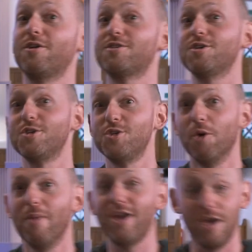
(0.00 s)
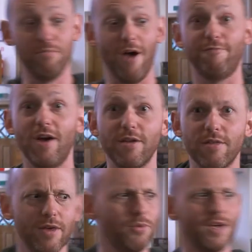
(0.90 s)
the decisions you're making by faith
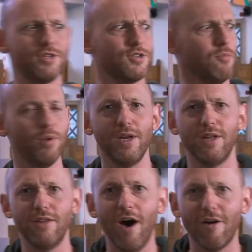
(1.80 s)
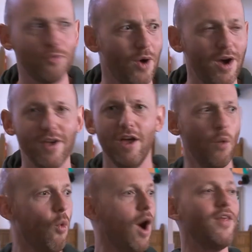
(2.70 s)
and think, well, that's just completely daft. Why
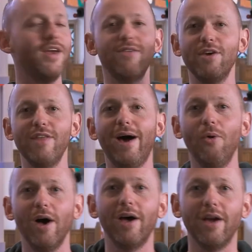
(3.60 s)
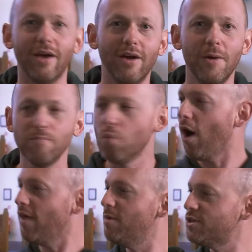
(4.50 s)
are they giving that away?
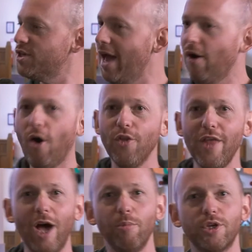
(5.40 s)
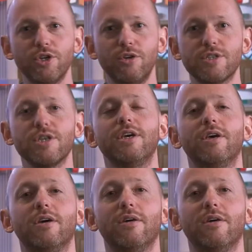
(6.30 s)
Why are they missing out on that opportunity?